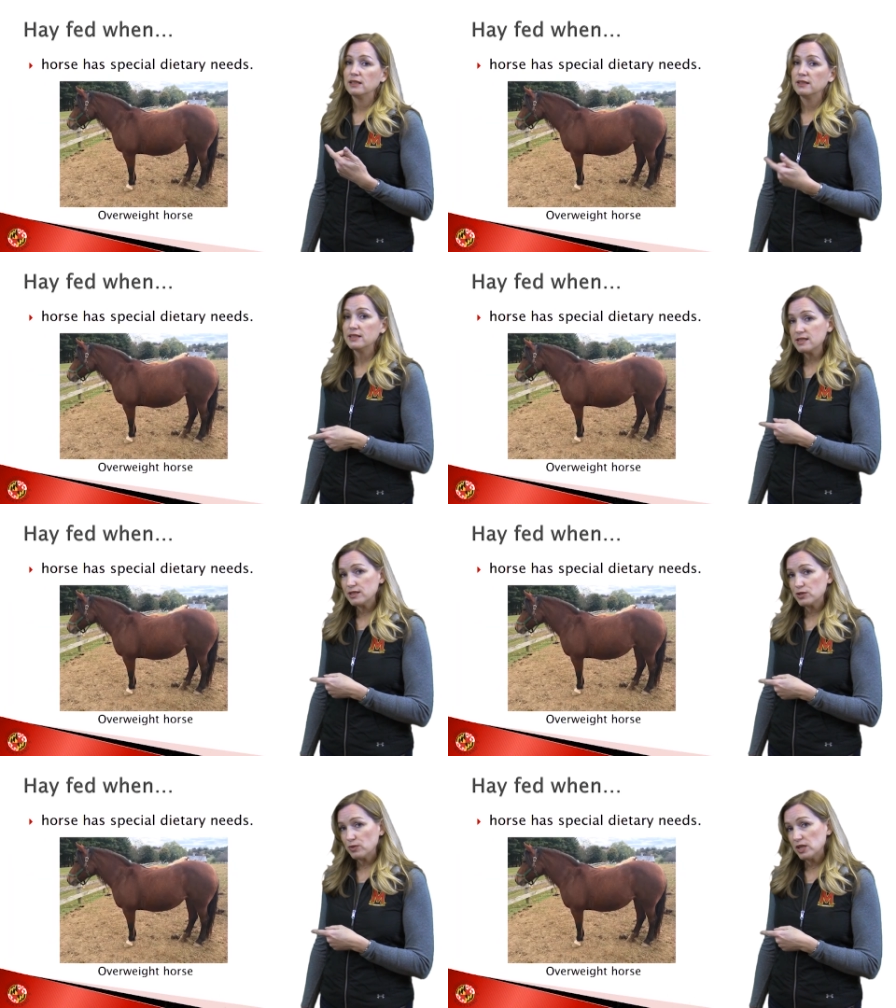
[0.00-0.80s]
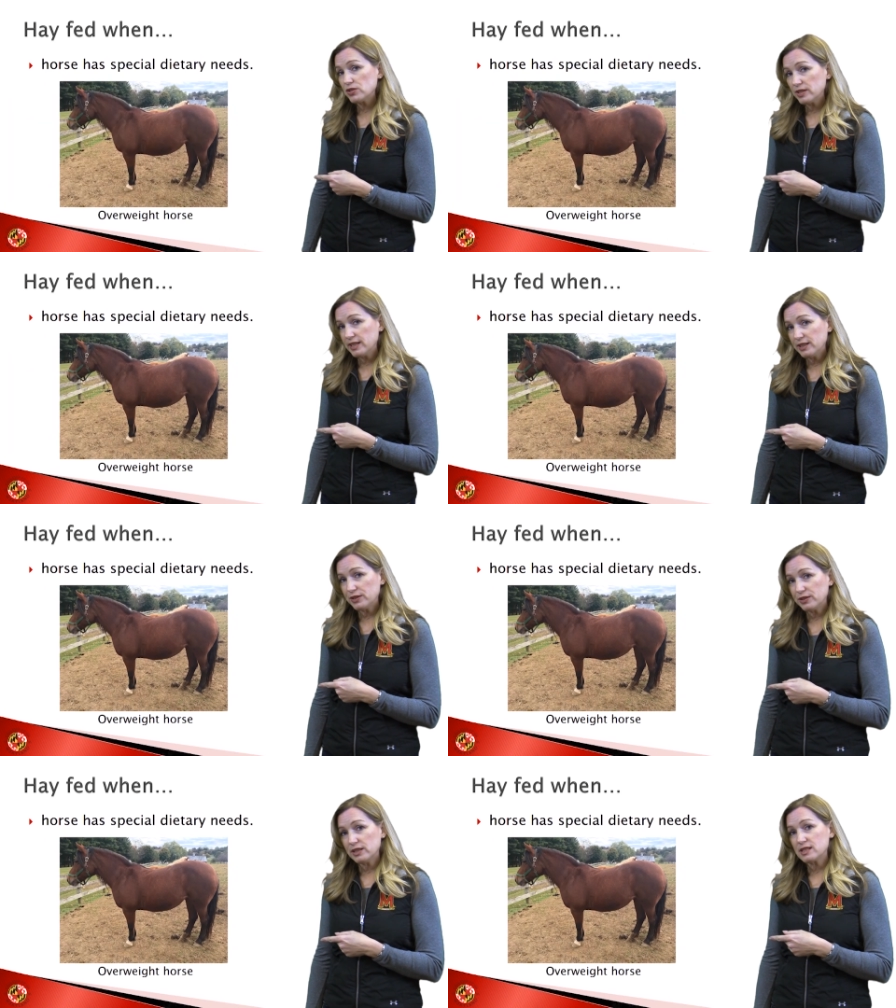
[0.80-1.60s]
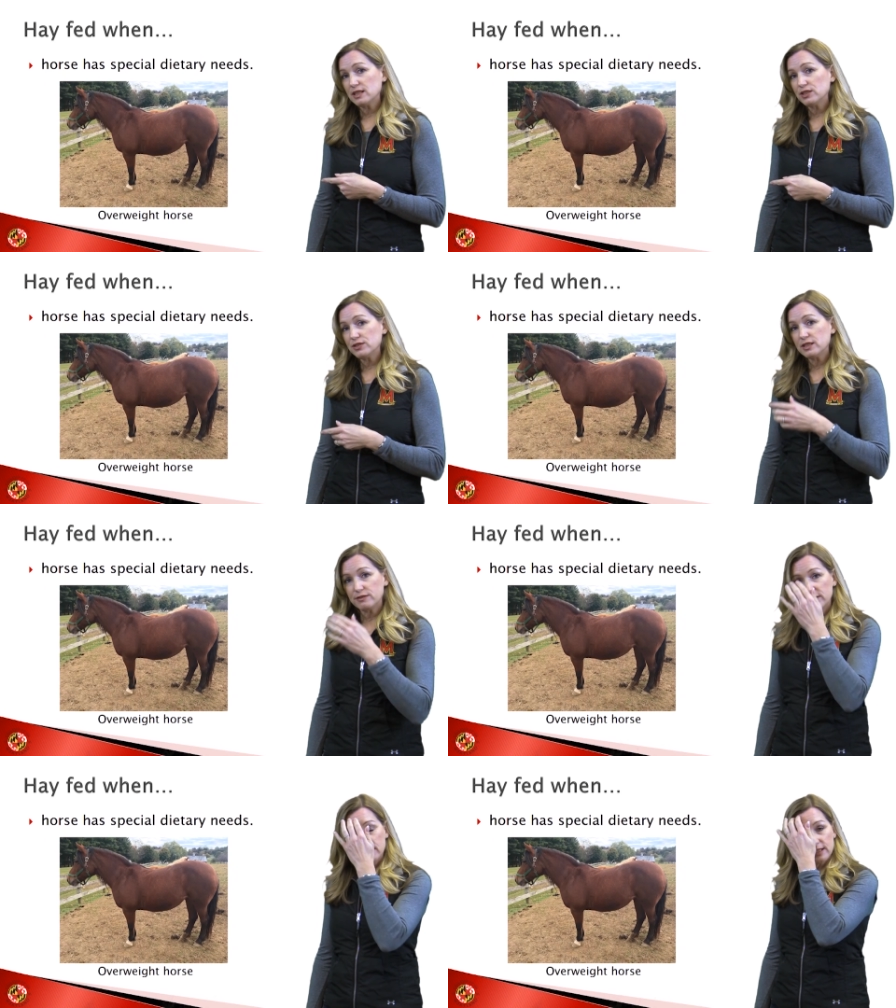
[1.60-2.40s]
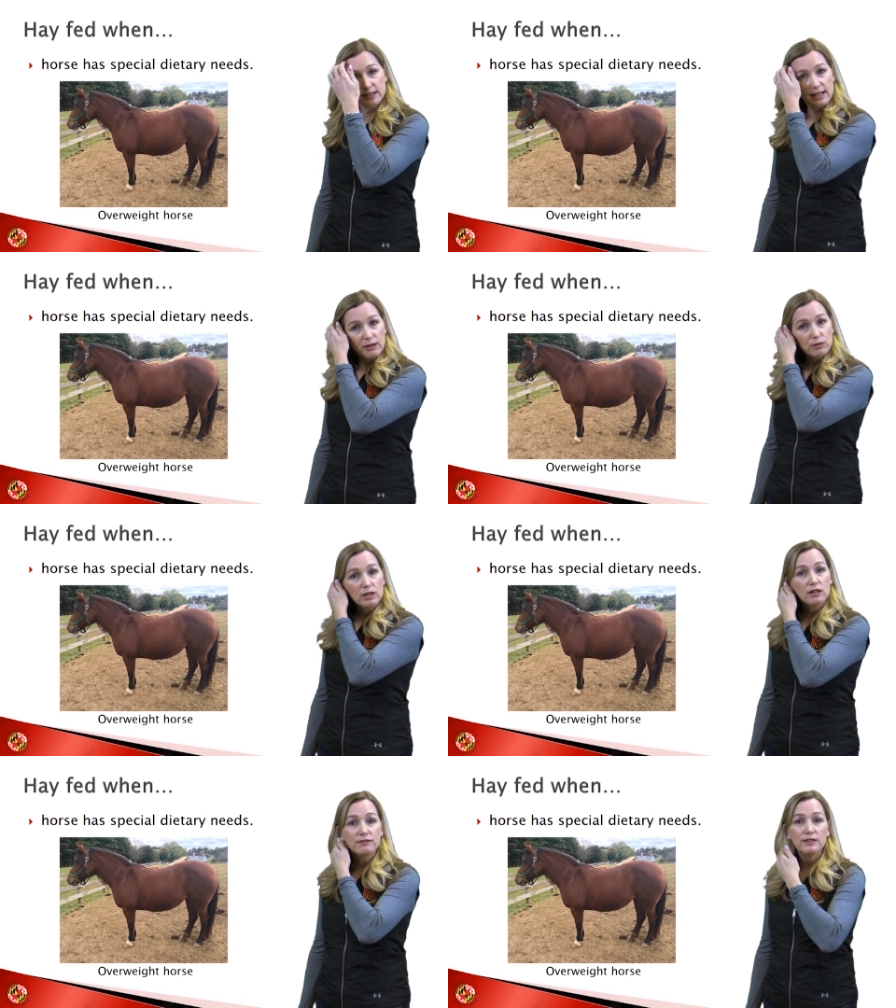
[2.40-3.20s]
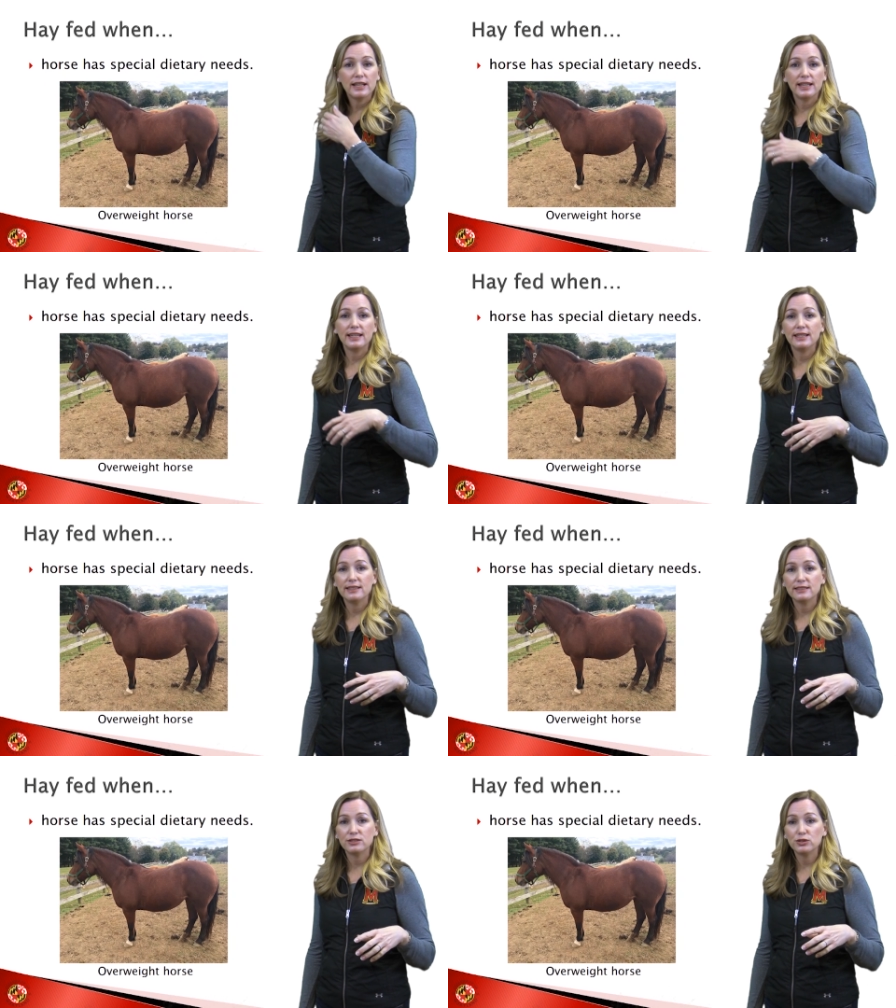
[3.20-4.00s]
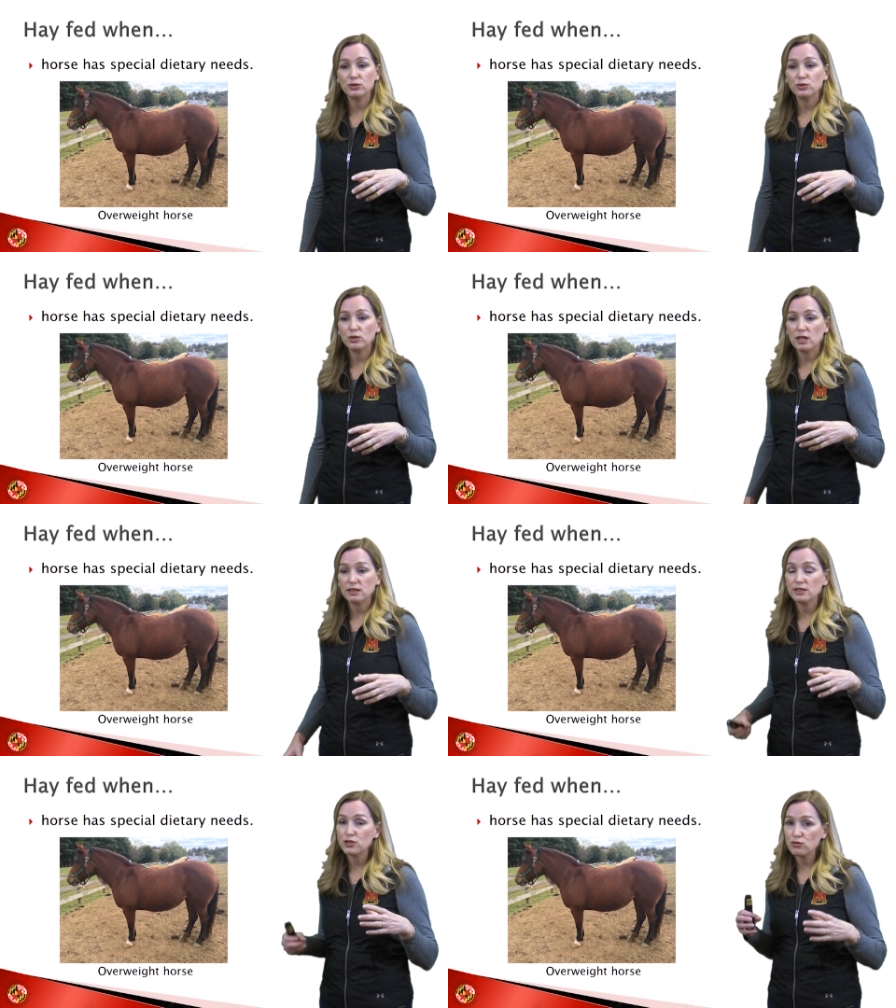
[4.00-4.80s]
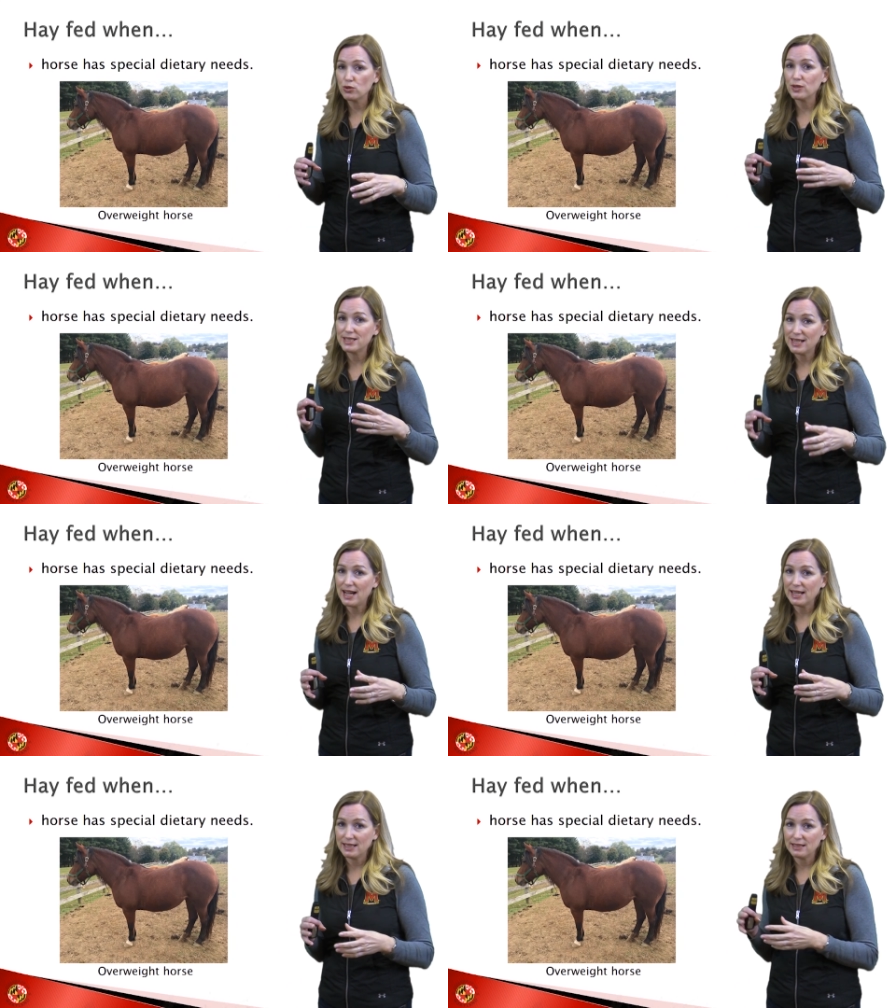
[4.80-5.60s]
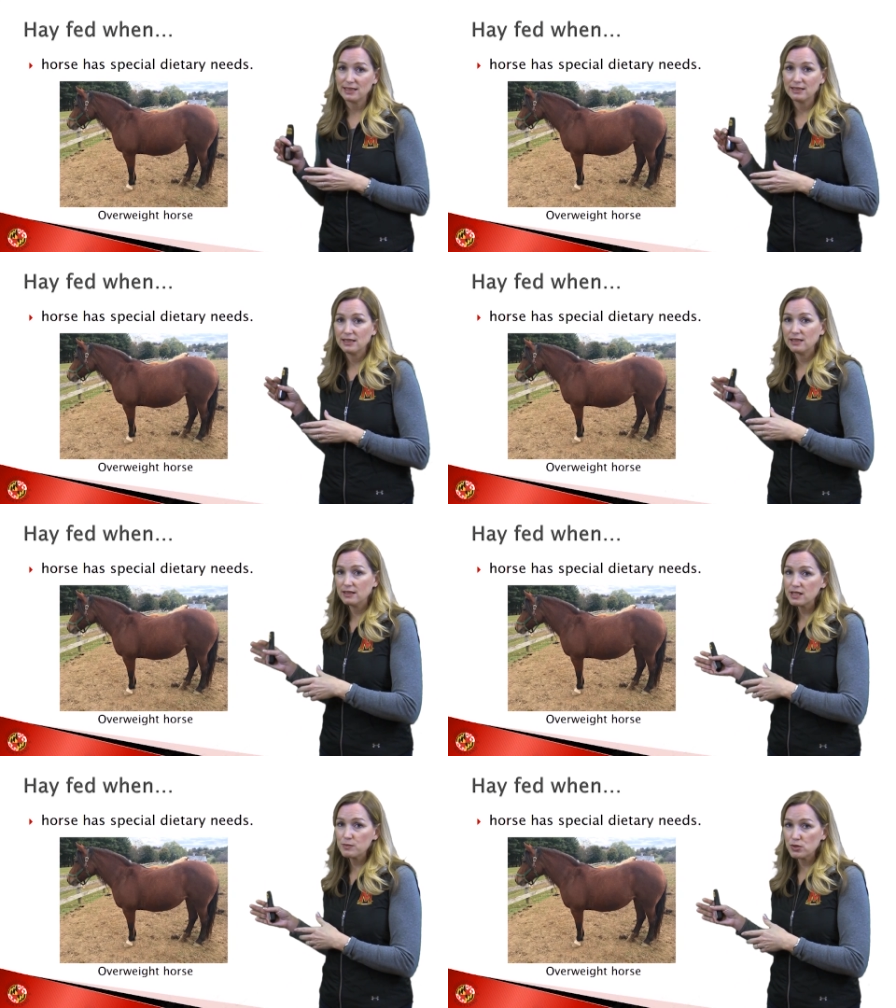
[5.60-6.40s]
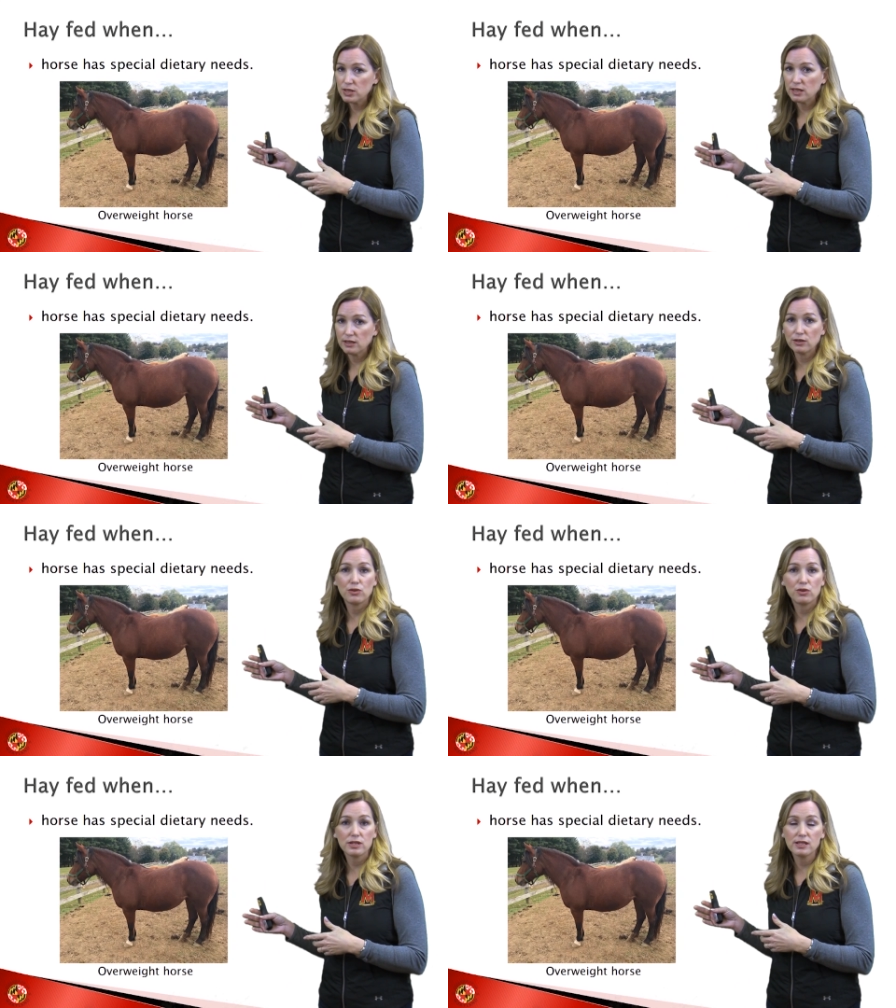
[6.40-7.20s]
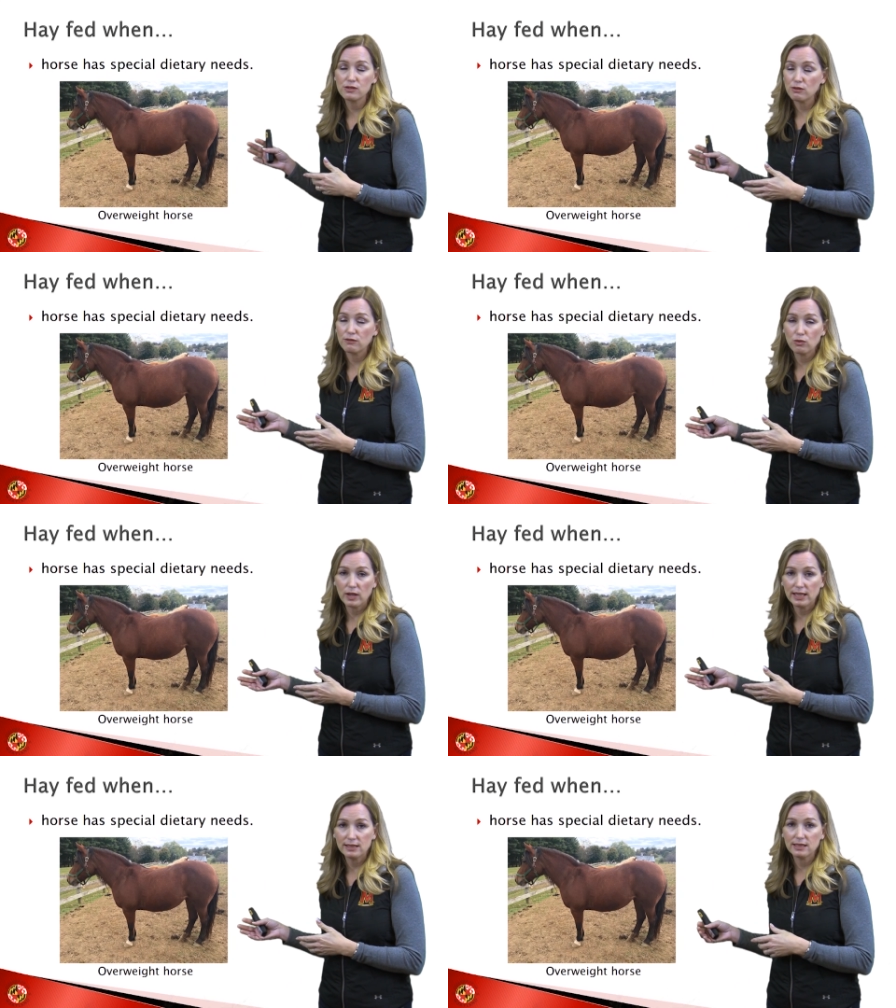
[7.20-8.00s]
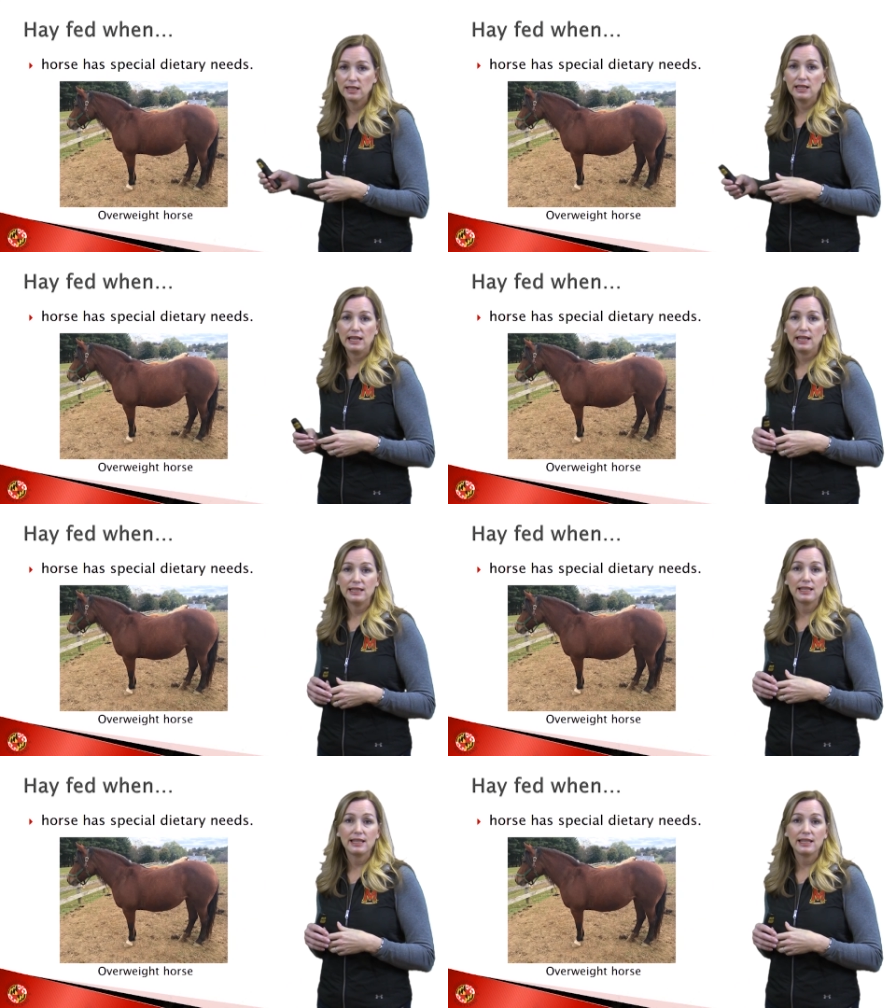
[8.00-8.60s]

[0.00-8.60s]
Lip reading: This situation here is a little different in that we offer hay to control the diet. And in this particular horse, he's overweight and